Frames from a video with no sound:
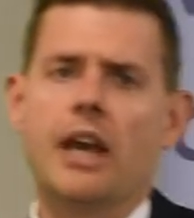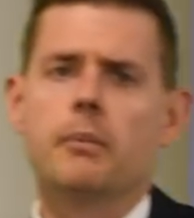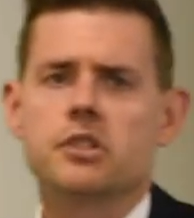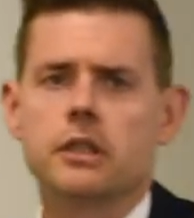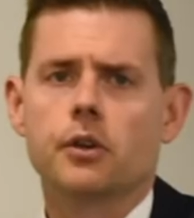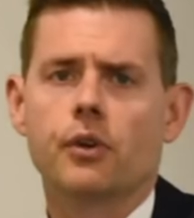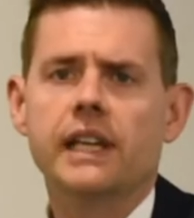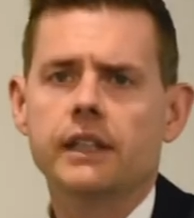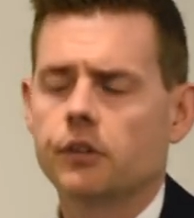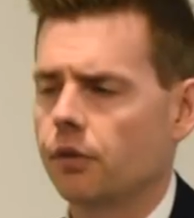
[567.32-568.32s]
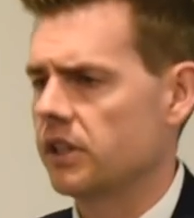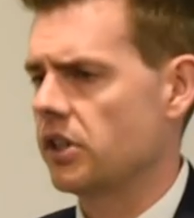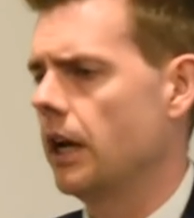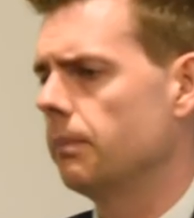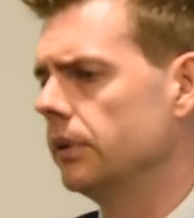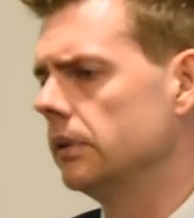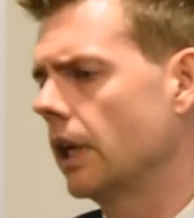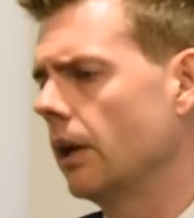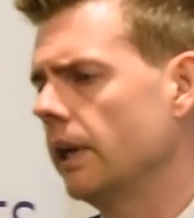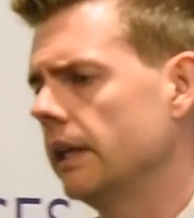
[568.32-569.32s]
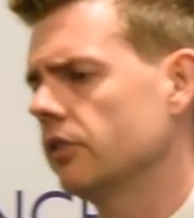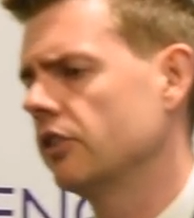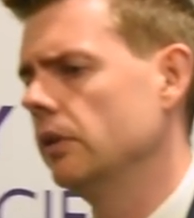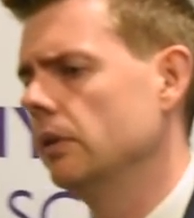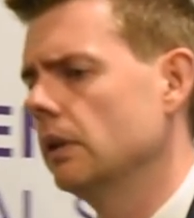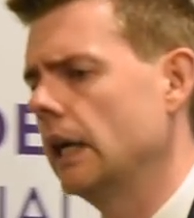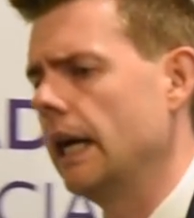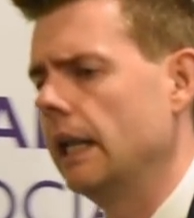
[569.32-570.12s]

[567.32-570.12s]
Dems and Greens, for example, going to